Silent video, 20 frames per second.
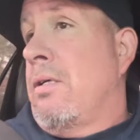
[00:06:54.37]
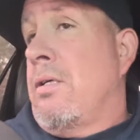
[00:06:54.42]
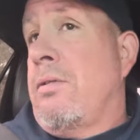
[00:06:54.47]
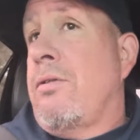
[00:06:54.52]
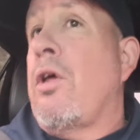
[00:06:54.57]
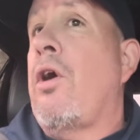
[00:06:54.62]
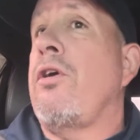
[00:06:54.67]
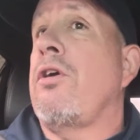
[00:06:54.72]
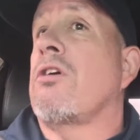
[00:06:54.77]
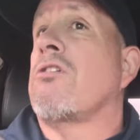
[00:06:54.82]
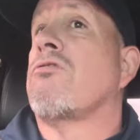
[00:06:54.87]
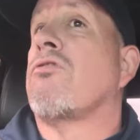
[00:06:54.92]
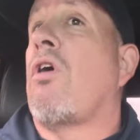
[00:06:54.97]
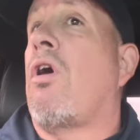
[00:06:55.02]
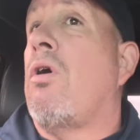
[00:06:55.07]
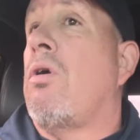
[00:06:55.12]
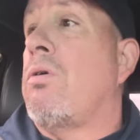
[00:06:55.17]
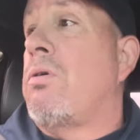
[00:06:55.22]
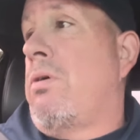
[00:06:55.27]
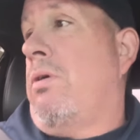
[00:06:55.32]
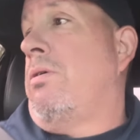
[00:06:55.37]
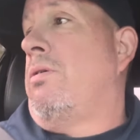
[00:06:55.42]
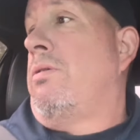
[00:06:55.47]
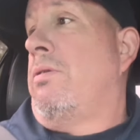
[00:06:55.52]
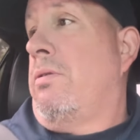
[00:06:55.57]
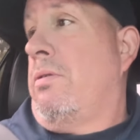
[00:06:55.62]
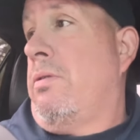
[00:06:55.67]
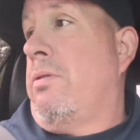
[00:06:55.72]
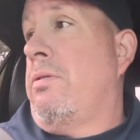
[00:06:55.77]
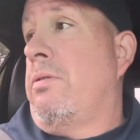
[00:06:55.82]
Know your role.
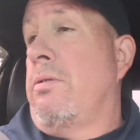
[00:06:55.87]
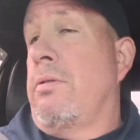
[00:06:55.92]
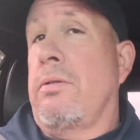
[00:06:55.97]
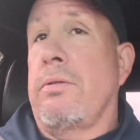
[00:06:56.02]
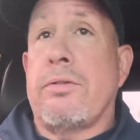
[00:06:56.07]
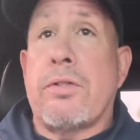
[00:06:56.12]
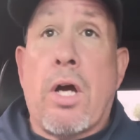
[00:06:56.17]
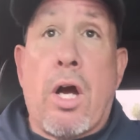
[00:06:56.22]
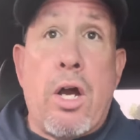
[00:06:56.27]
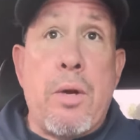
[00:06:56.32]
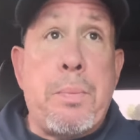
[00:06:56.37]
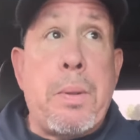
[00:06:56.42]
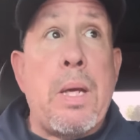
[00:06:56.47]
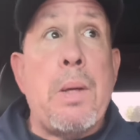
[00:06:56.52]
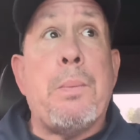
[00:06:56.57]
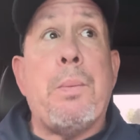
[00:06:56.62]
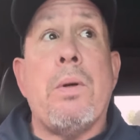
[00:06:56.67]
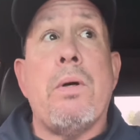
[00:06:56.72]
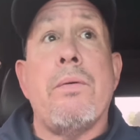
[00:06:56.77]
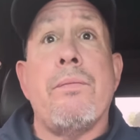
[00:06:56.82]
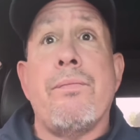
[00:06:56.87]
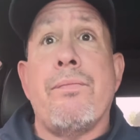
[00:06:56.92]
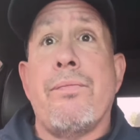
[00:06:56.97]
Sorry, people.